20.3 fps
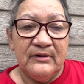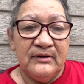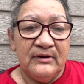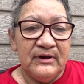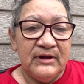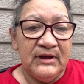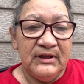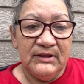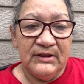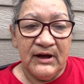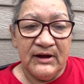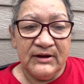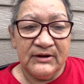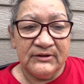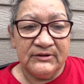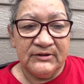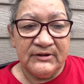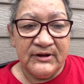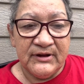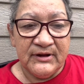he
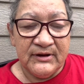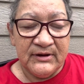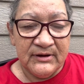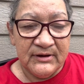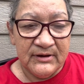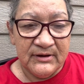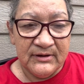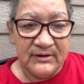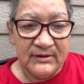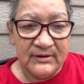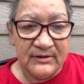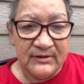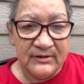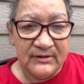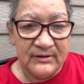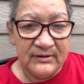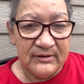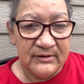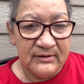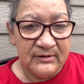likely
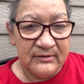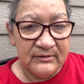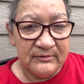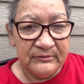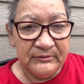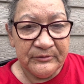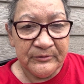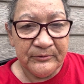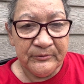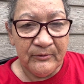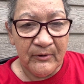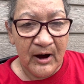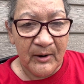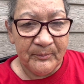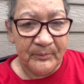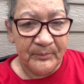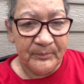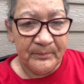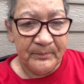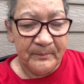grew up
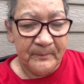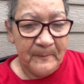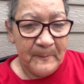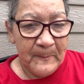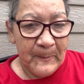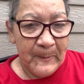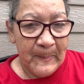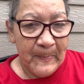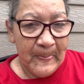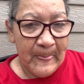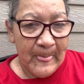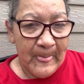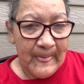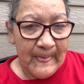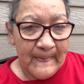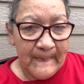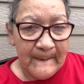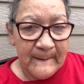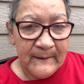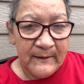
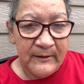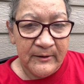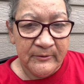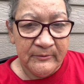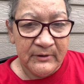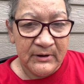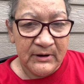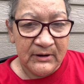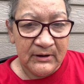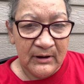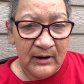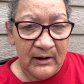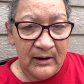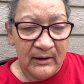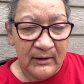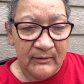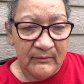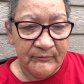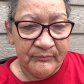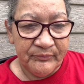hearing
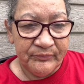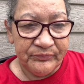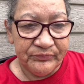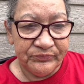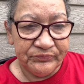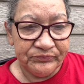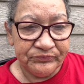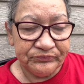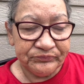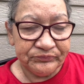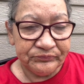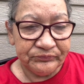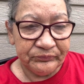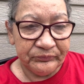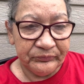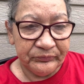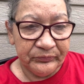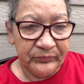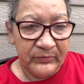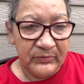the
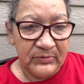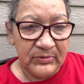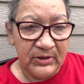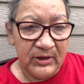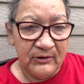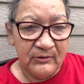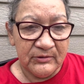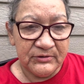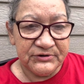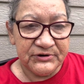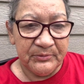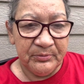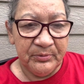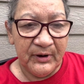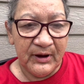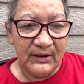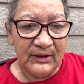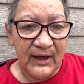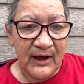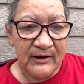
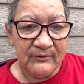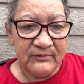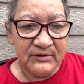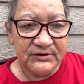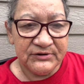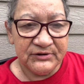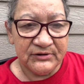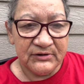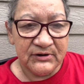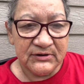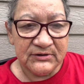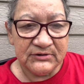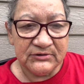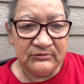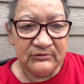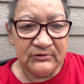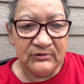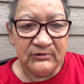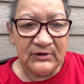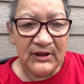Ojibwe language or the
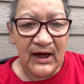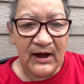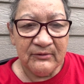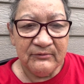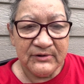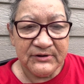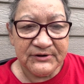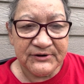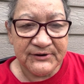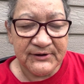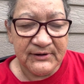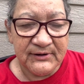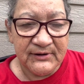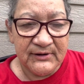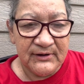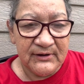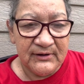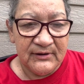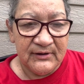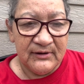Soto language,
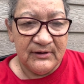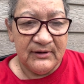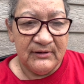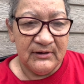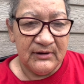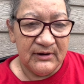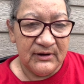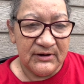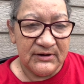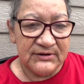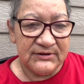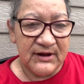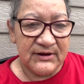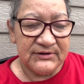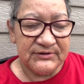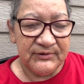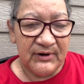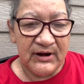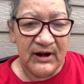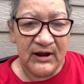because
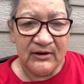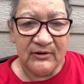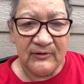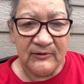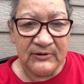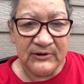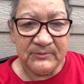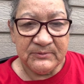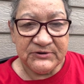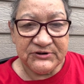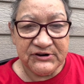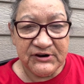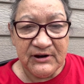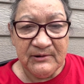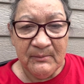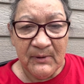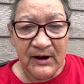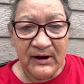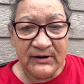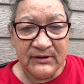that's why they called him
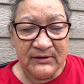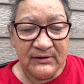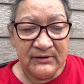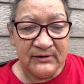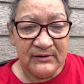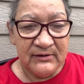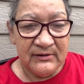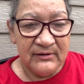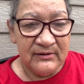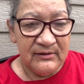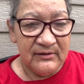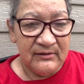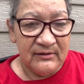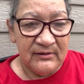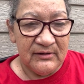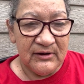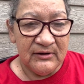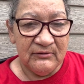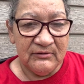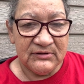G-Man.
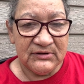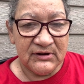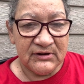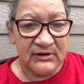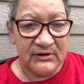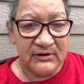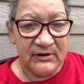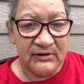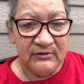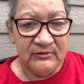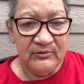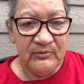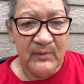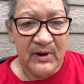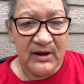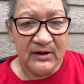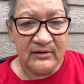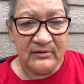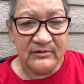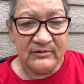He was a canoe
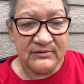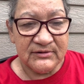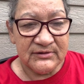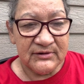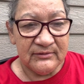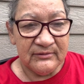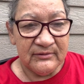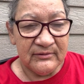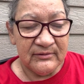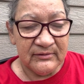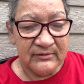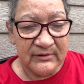maker, so